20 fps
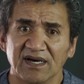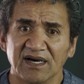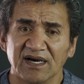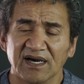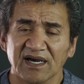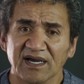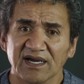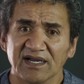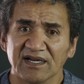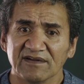
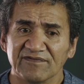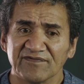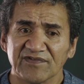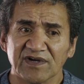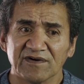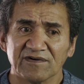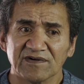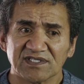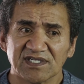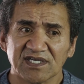And if
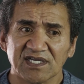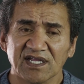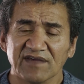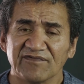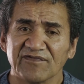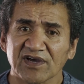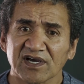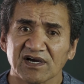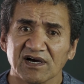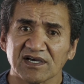there is
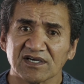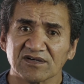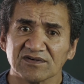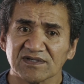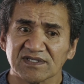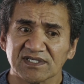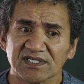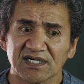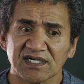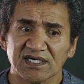anything I
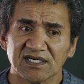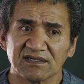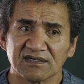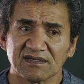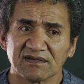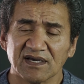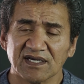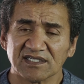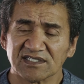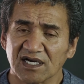could,
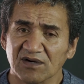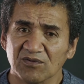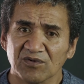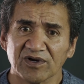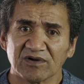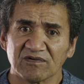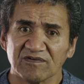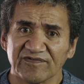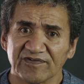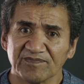as I
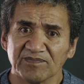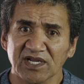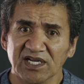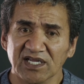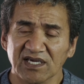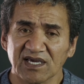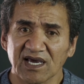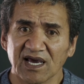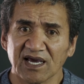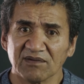work with many
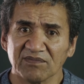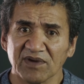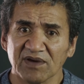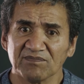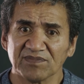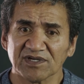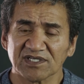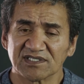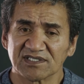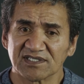gang
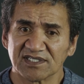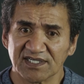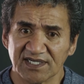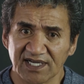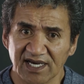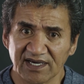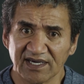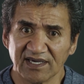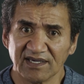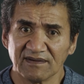members
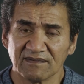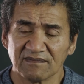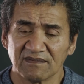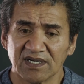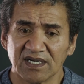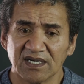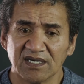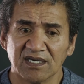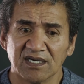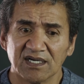today
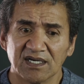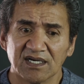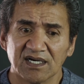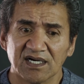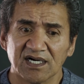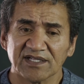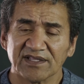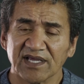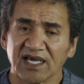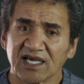
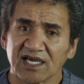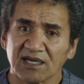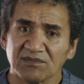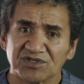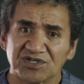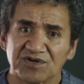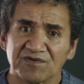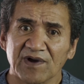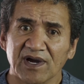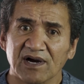that come
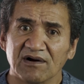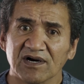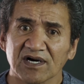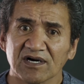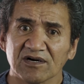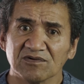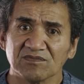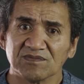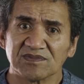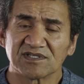through our
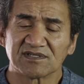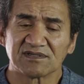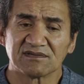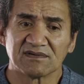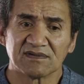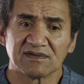homes,